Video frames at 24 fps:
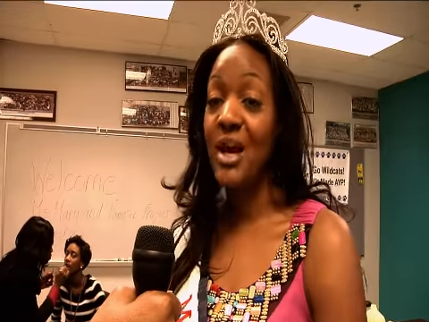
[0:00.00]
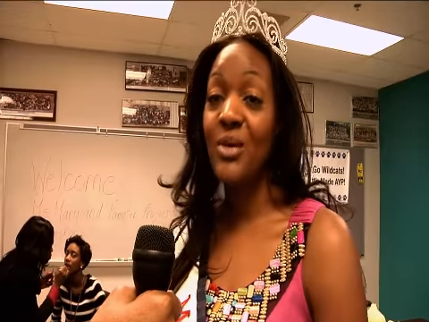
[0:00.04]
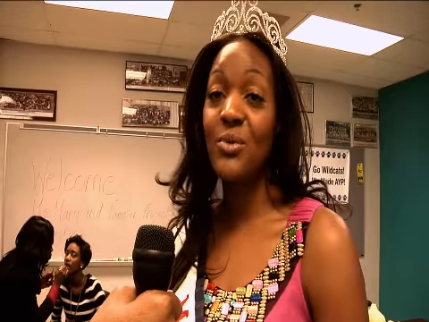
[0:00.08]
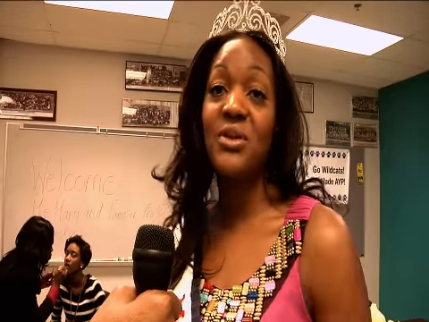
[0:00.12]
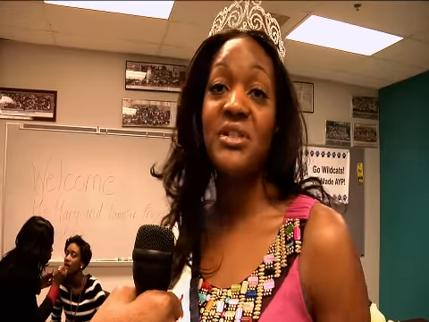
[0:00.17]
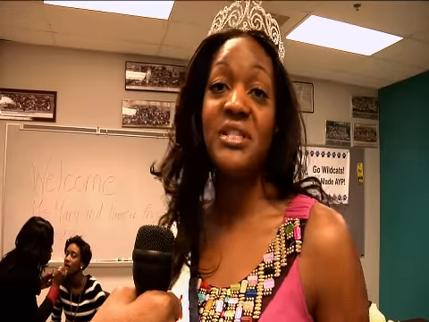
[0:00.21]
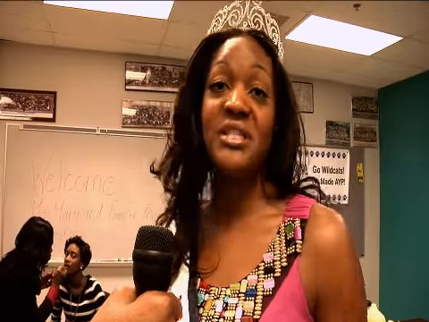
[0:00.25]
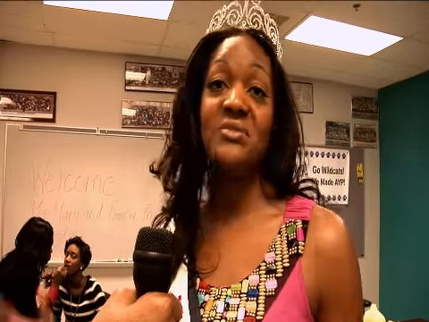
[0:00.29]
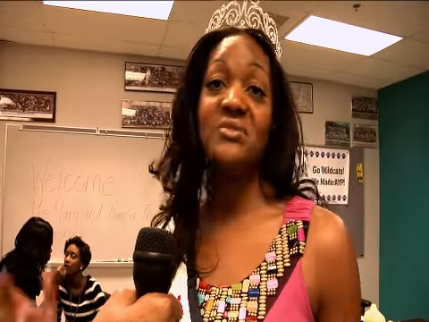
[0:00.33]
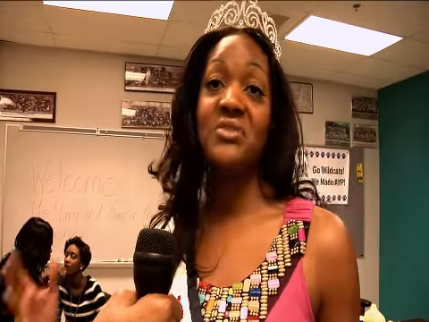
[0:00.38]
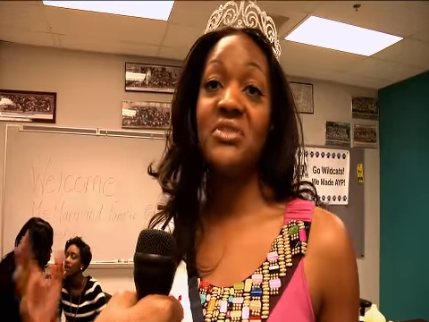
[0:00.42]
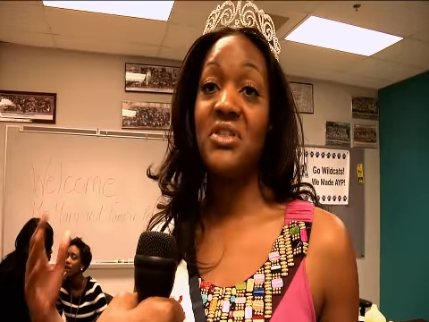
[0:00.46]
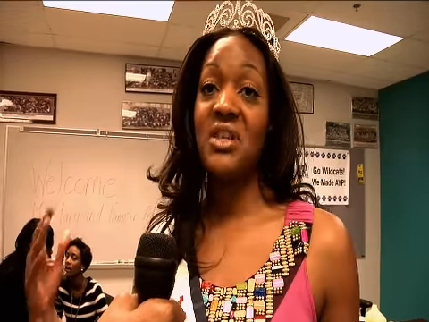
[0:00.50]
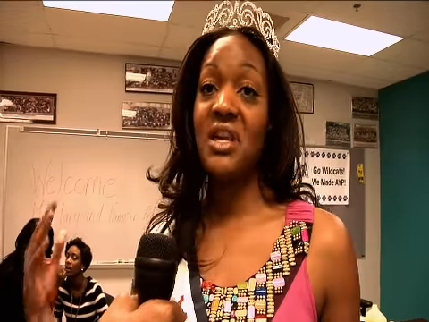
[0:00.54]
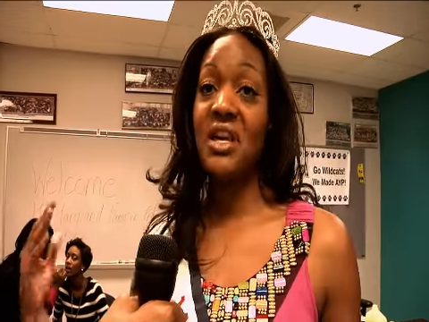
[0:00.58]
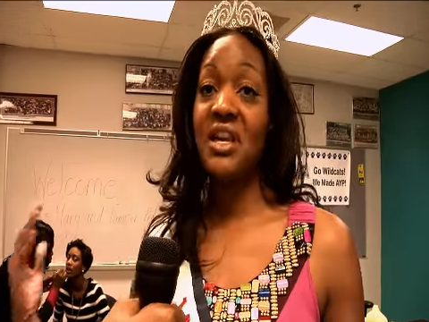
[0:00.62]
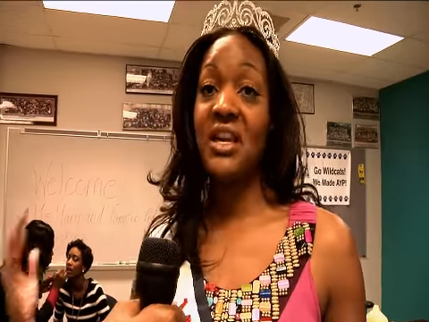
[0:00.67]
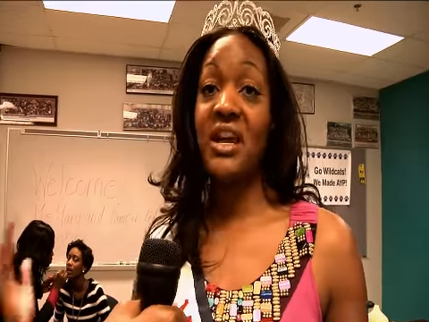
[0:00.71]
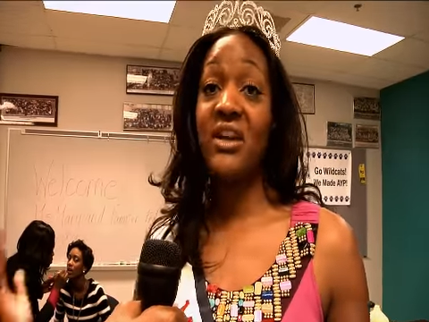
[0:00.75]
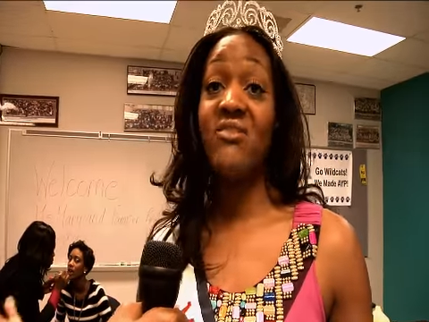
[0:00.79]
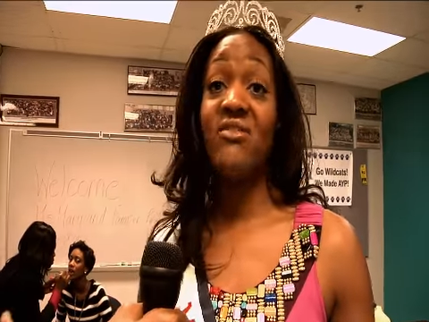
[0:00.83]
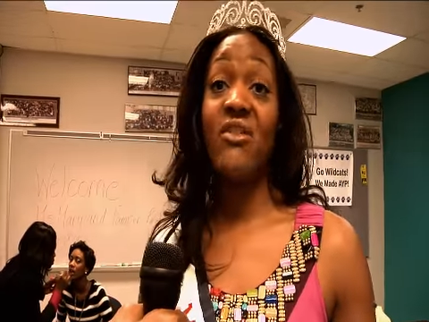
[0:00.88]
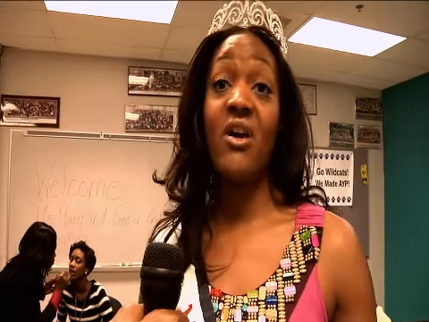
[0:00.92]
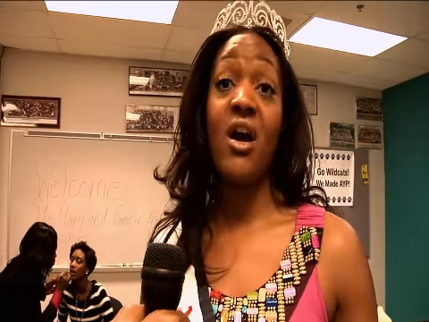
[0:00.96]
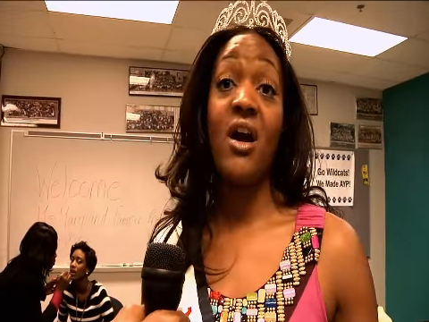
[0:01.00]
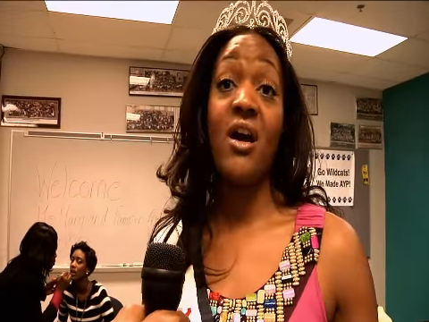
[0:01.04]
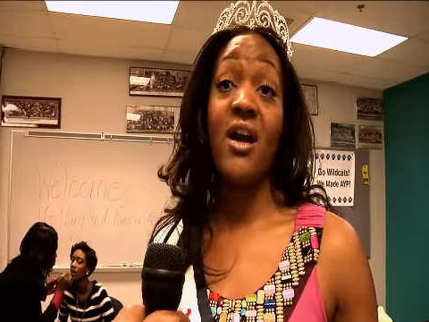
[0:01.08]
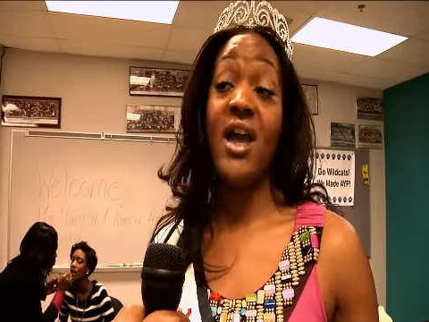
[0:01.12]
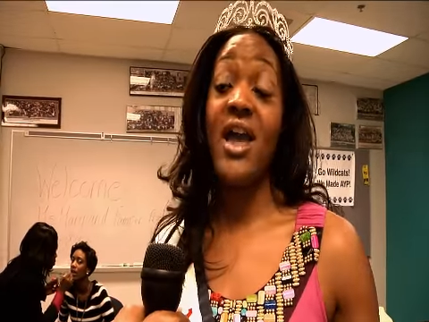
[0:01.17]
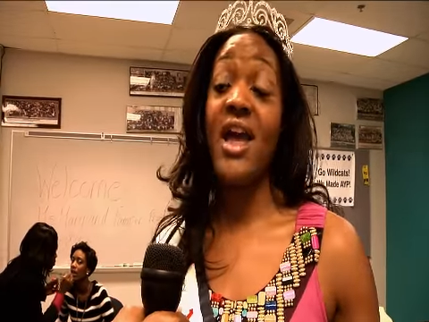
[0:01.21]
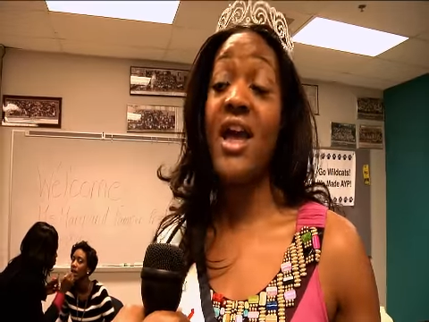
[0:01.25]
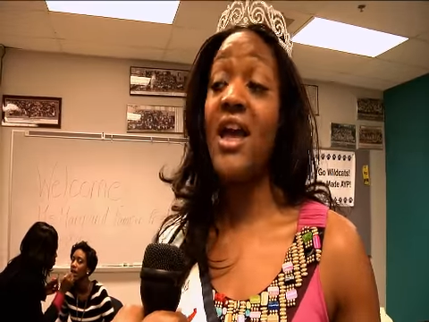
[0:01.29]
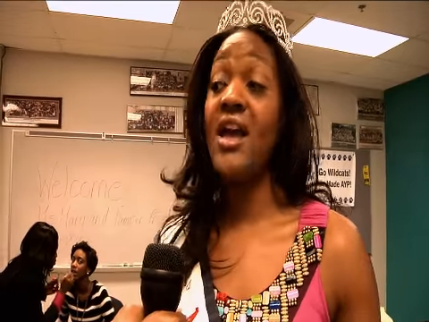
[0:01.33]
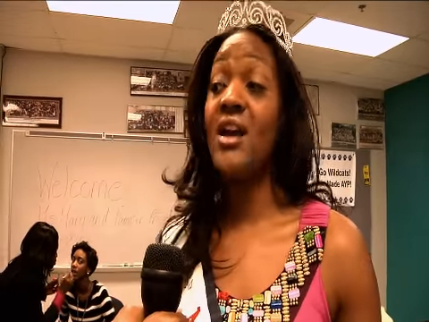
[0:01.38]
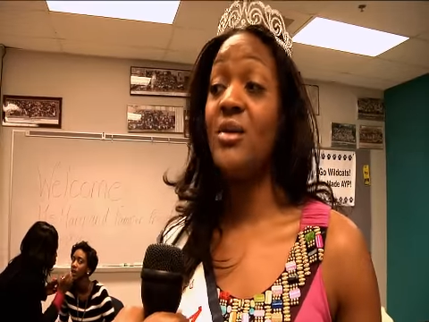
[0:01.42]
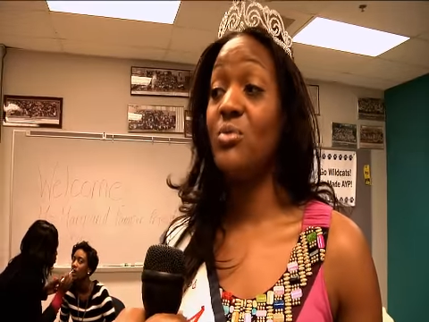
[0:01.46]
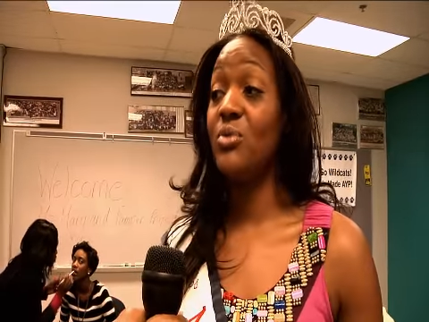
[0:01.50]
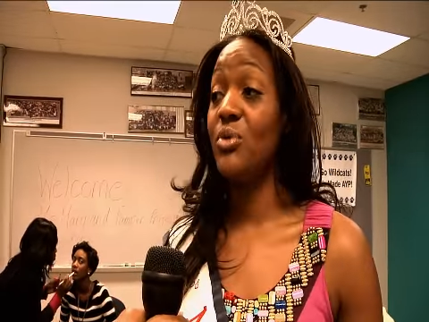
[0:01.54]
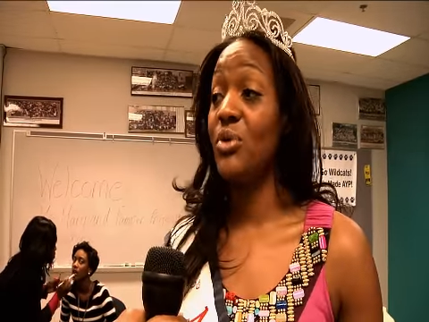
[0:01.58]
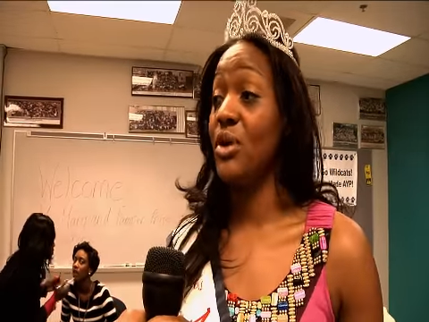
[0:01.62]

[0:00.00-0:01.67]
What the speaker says: I wasn't even thinking that far ahead.